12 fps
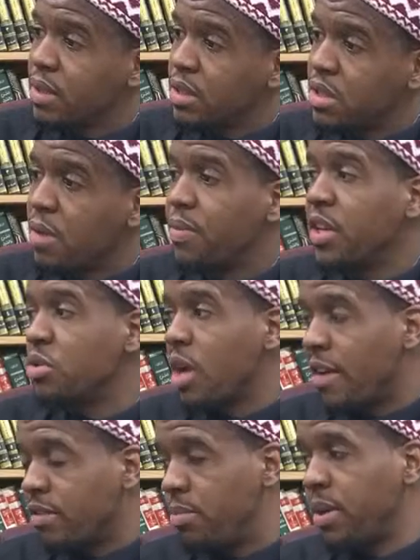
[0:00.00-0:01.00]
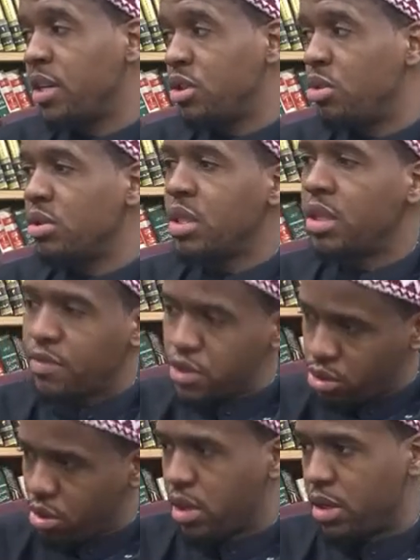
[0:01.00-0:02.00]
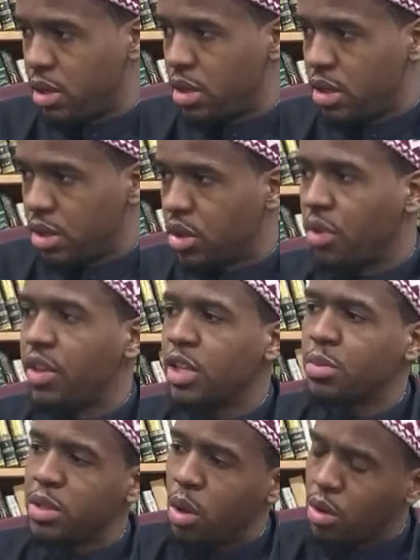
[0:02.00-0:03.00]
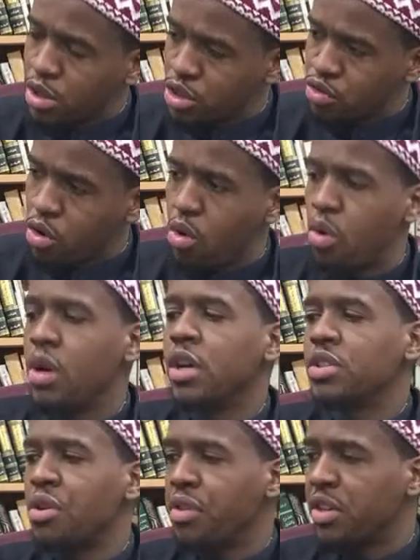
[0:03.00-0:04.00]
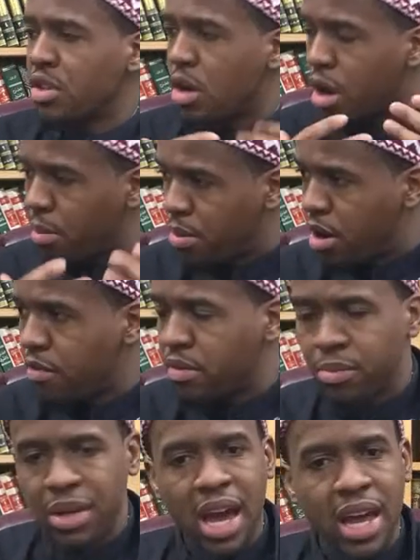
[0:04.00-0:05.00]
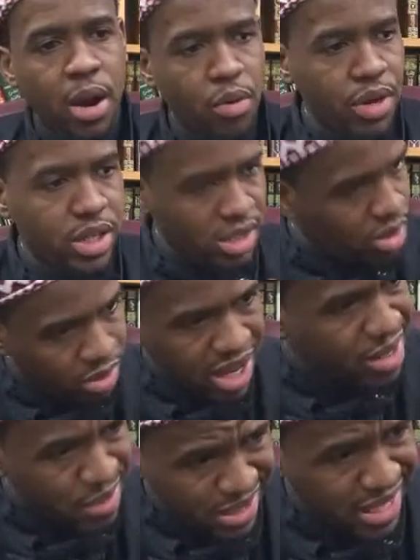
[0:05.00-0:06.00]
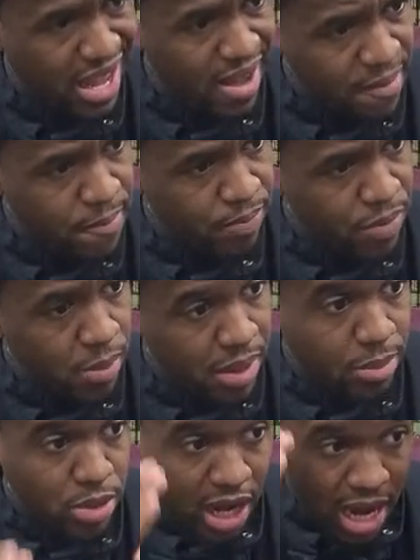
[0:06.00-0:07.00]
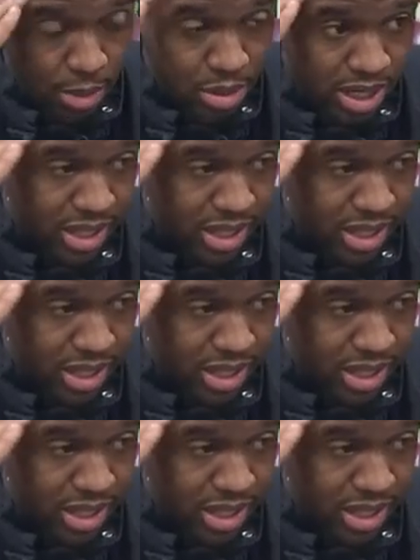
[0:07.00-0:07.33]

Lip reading: Some things you have to pick and choose in for sure. Certain things we don't control. Certain things are above and beyond our reach. No doubt about that. But I'm trying to